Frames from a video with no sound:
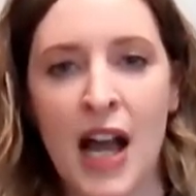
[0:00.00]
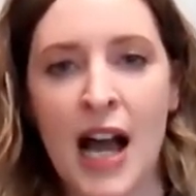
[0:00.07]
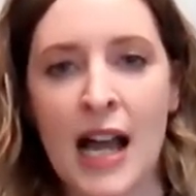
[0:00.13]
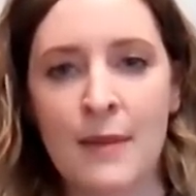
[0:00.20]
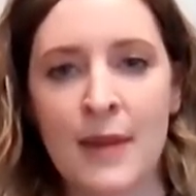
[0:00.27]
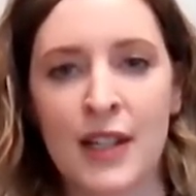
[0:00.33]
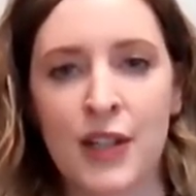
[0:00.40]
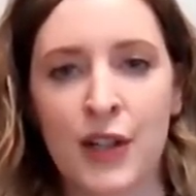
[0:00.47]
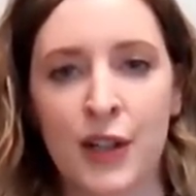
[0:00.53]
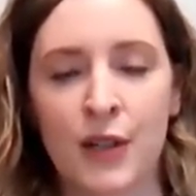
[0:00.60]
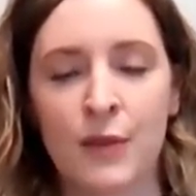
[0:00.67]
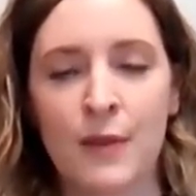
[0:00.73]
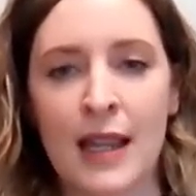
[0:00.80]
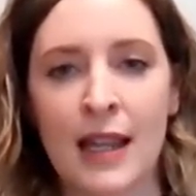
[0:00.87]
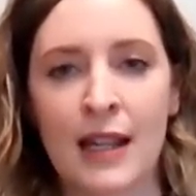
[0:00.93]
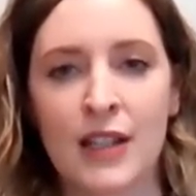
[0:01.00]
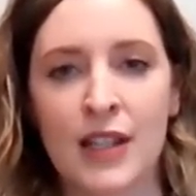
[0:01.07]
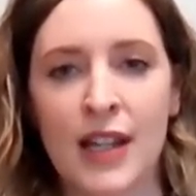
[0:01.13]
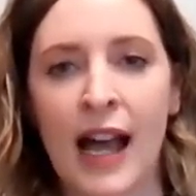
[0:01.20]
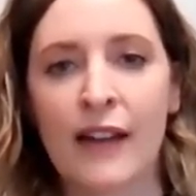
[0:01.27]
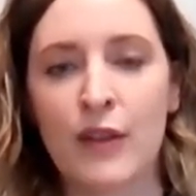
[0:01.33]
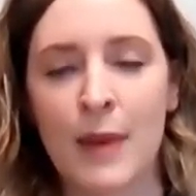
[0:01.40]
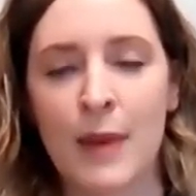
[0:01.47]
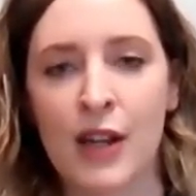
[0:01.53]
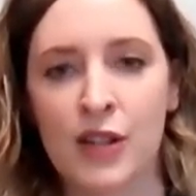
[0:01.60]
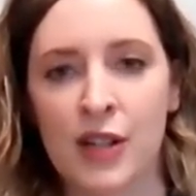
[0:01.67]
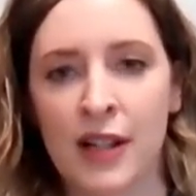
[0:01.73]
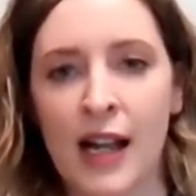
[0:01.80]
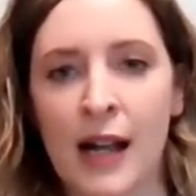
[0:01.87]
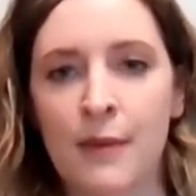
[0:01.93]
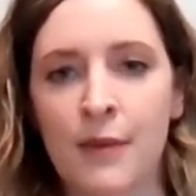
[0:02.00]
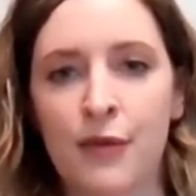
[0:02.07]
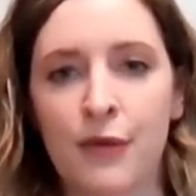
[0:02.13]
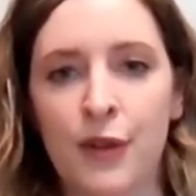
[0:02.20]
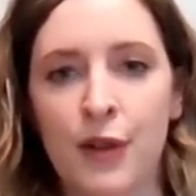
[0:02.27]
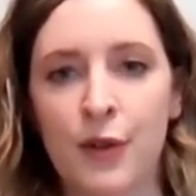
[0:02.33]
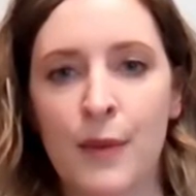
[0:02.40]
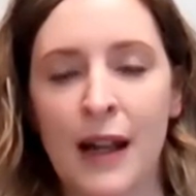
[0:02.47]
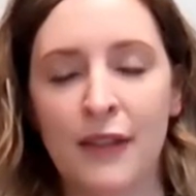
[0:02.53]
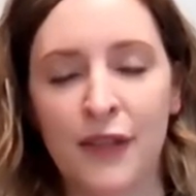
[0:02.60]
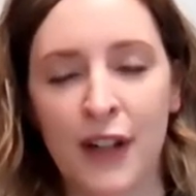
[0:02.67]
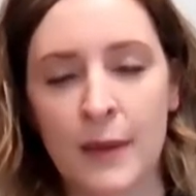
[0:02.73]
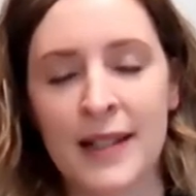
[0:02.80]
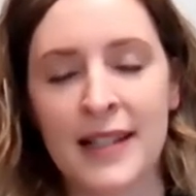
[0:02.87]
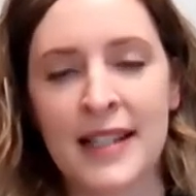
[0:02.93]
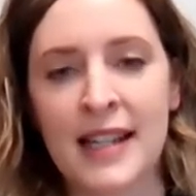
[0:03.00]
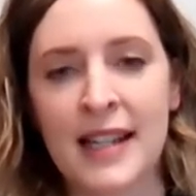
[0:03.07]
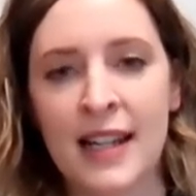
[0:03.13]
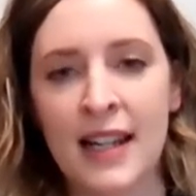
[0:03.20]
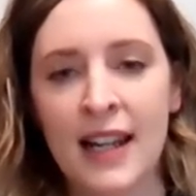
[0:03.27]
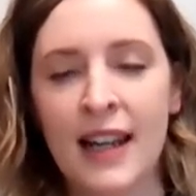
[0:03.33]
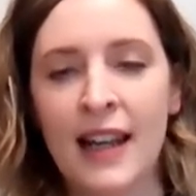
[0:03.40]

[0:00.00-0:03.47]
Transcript: time it took me to have a patient come through my pharmacy,